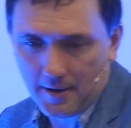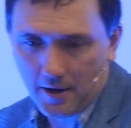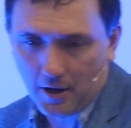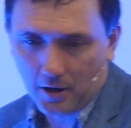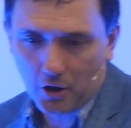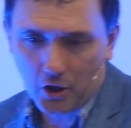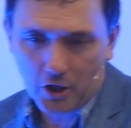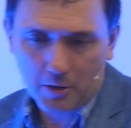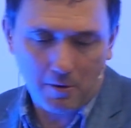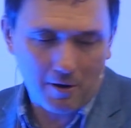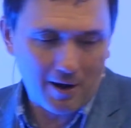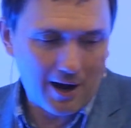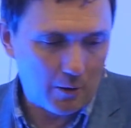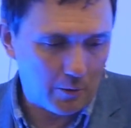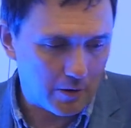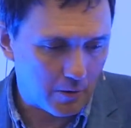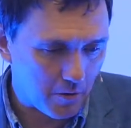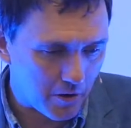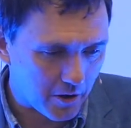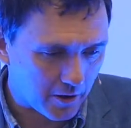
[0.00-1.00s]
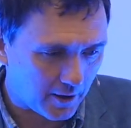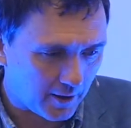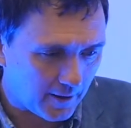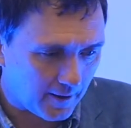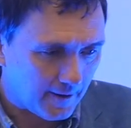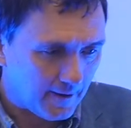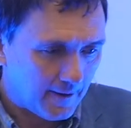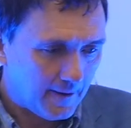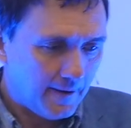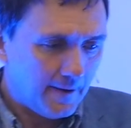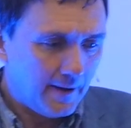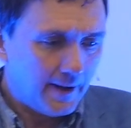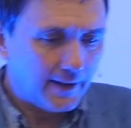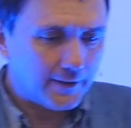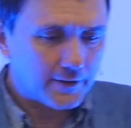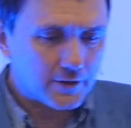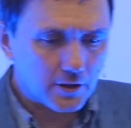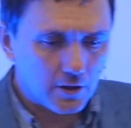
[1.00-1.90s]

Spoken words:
a lot about how we work. And